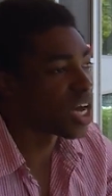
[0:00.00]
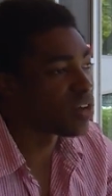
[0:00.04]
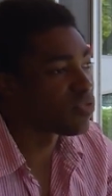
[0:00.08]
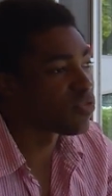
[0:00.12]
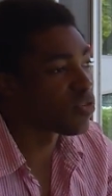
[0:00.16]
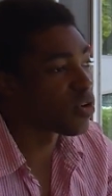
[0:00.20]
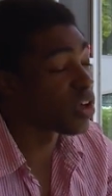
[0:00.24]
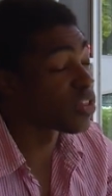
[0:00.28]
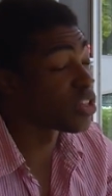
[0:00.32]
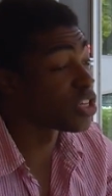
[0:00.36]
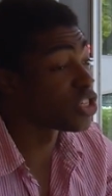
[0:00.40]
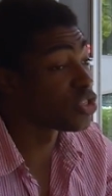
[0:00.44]

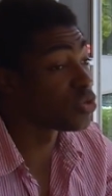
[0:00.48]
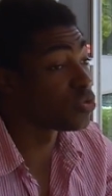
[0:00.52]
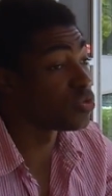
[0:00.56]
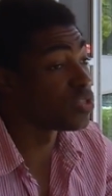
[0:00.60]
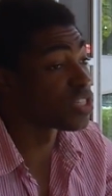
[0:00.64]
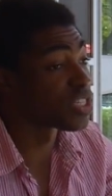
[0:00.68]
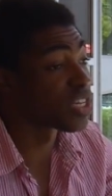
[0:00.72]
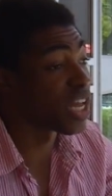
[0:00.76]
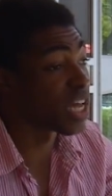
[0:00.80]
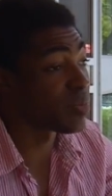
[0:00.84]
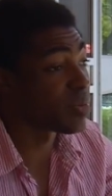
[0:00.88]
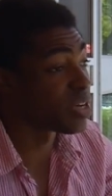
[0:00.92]
for other
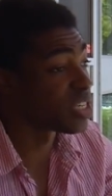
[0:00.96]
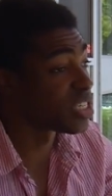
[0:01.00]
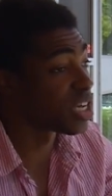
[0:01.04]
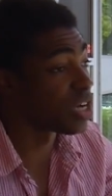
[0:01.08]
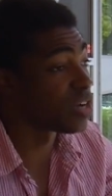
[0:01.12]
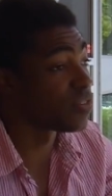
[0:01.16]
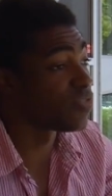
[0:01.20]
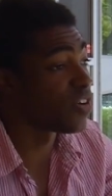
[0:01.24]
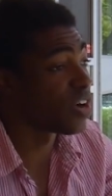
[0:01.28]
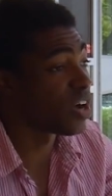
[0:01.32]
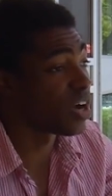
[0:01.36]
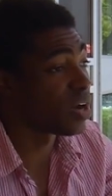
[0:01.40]
students like
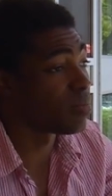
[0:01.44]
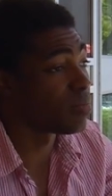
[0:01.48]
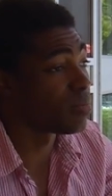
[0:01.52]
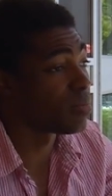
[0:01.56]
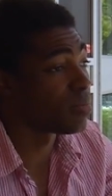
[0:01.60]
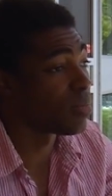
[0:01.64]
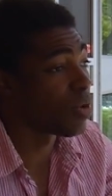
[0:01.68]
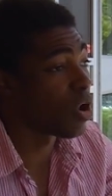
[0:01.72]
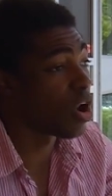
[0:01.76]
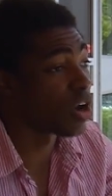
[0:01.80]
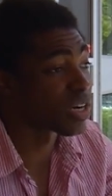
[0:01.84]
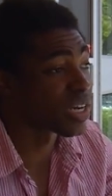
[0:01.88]
myself
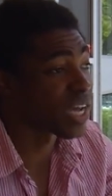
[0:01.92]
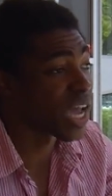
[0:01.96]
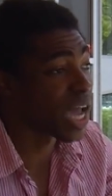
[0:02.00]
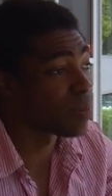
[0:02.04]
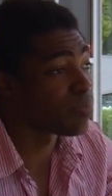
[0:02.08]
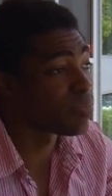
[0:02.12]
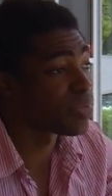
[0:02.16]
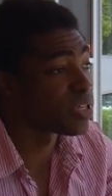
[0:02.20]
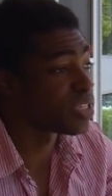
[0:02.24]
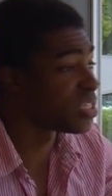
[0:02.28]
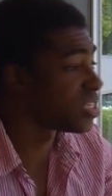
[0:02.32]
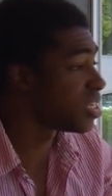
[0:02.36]
on
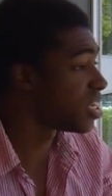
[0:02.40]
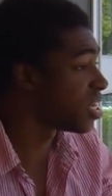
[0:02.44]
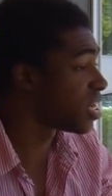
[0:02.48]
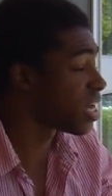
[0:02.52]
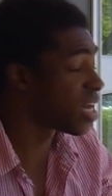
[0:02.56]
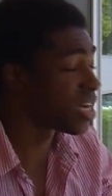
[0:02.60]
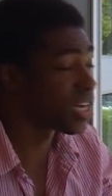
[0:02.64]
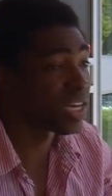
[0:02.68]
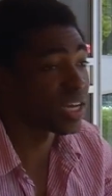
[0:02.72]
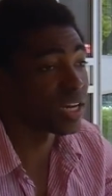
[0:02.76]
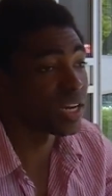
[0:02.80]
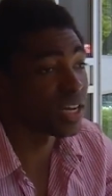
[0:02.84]
campus here in
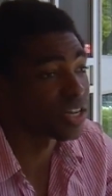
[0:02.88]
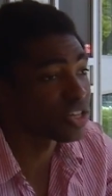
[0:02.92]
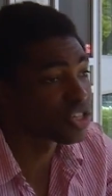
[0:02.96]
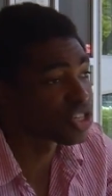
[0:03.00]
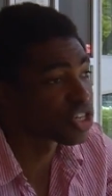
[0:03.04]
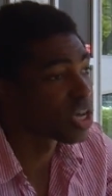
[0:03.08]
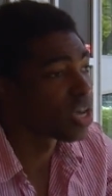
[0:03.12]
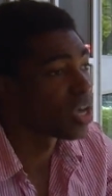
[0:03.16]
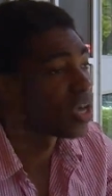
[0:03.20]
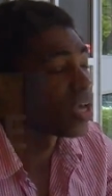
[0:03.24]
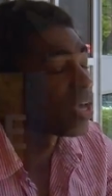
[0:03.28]
Aniganish.